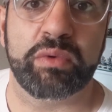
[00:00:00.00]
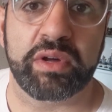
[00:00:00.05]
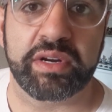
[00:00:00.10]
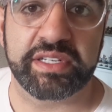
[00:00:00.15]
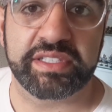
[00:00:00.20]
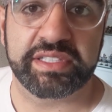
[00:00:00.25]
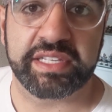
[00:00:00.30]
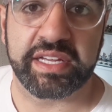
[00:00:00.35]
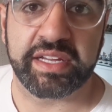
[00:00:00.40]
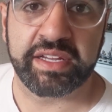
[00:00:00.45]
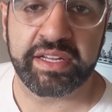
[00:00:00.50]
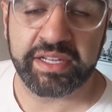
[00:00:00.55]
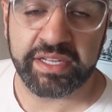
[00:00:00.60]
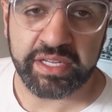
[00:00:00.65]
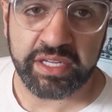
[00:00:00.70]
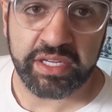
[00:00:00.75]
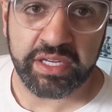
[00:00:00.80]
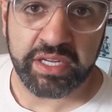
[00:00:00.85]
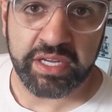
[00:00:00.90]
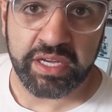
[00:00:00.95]
one, isn't it?
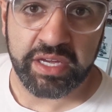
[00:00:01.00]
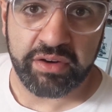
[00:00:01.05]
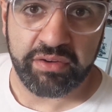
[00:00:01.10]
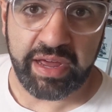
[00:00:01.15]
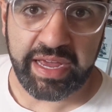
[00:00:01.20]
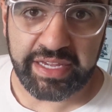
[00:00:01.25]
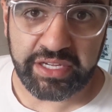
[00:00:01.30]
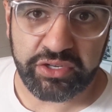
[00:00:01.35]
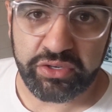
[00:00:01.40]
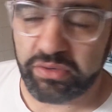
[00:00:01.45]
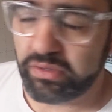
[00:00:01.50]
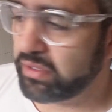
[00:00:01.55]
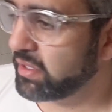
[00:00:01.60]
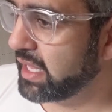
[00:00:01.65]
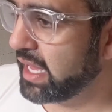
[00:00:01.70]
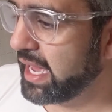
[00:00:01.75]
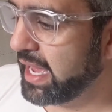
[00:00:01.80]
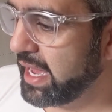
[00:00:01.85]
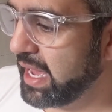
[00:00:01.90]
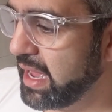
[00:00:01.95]
Right, cool.
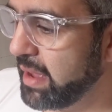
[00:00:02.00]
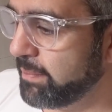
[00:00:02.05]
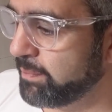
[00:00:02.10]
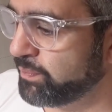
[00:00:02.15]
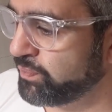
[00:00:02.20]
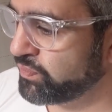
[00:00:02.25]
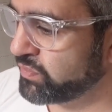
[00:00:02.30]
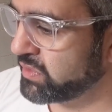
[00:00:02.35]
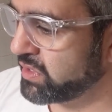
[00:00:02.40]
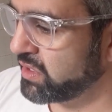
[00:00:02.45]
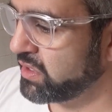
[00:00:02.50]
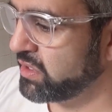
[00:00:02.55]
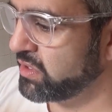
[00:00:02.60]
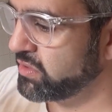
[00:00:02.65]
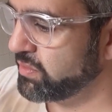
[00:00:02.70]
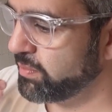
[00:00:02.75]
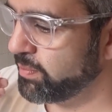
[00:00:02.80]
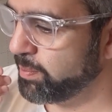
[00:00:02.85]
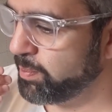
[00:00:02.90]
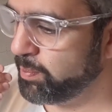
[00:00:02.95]

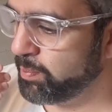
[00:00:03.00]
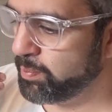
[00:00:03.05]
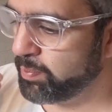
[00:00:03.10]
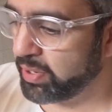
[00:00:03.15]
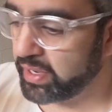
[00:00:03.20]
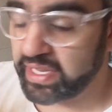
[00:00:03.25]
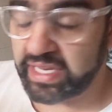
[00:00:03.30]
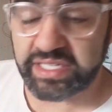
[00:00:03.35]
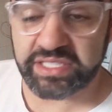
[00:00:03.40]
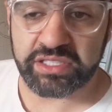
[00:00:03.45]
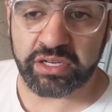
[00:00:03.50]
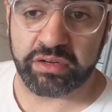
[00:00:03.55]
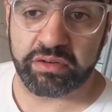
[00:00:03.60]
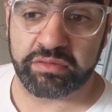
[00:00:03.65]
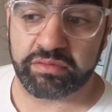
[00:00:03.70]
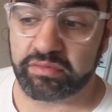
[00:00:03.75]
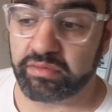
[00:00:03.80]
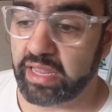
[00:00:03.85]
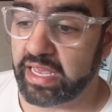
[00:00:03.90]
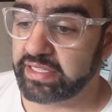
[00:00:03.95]
Please
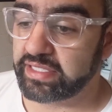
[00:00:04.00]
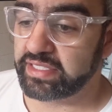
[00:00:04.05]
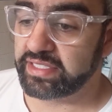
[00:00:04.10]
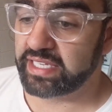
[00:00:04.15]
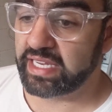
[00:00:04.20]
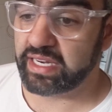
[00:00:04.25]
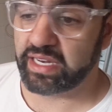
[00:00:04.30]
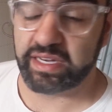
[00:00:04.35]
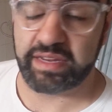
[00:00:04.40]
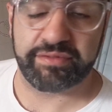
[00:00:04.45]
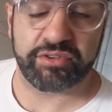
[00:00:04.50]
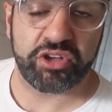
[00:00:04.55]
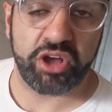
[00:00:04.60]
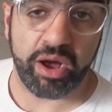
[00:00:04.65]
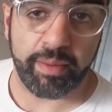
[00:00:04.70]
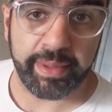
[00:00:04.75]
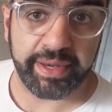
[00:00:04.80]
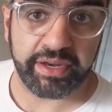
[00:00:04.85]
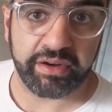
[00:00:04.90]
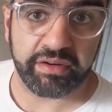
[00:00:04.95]
don't hesitate to leave a
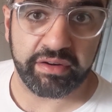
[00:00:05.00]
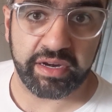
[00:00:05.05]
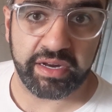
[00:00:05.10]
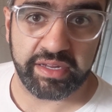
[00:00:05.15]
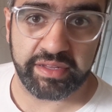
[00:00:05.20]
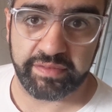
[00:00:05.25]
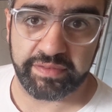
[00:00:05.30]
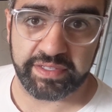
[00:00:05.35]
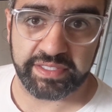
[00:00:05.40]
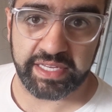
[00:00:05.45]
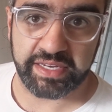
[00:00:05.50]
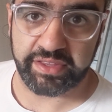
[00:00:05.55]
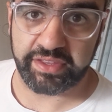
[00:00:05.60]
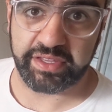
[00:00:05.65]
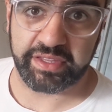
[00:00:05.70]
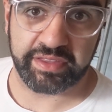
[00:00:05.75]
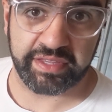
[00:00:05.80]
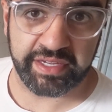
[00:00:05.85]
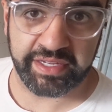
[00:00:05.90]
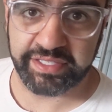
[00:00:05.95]
comment or if there's anything
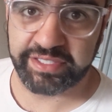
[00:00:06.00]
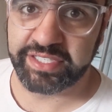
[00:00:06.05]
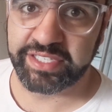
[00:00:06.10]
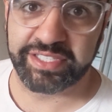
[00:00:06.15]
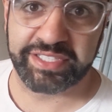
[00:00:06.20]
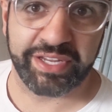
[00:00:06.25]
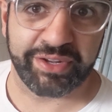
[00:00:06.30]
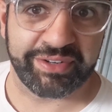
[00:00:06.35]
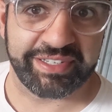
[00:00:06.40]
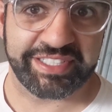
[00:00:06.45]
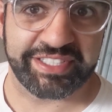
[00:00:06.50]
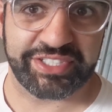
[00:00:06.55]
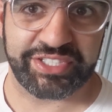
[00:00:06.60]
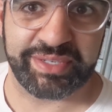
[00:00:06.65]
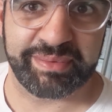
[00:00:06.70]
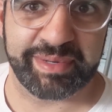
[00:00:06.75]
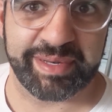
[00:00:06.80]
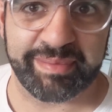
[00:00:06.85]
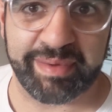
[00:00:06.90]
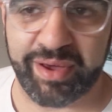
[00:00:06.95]
you think is just totally
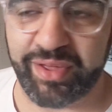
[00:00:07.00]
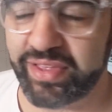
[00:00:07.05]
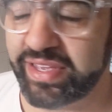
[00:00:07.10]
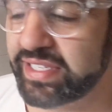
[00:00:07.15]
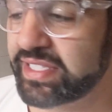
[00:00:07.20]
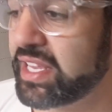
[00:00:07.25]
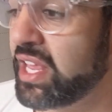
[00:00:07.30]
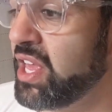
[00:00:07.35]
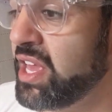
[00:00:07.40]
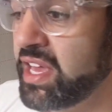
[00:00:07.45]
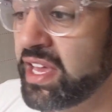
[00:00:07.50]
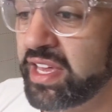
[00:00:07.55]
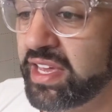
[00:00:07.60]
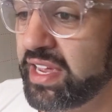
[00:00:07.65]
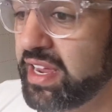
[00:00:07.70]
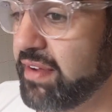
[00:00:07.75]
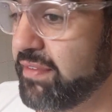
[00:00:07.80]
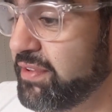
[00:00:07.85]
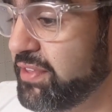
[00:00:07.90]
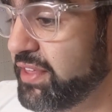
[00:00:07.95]
stupid about this.
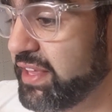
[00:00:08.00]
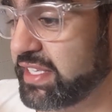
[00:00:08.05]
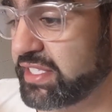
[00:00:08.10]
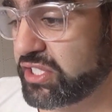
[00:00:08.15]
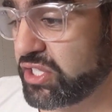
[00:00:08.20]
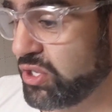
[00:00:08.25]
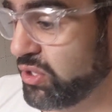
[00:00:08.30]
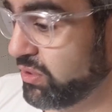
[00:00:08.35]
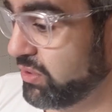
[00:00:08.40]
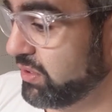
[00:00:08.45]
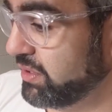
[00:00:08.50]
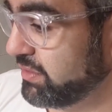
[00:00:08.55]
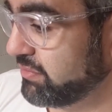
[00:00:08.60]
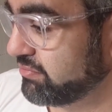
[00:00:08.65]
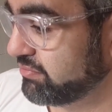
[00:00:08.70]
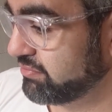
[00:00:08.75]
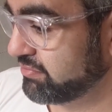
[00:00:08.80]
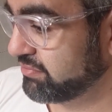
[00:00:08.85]
If you think it's cool,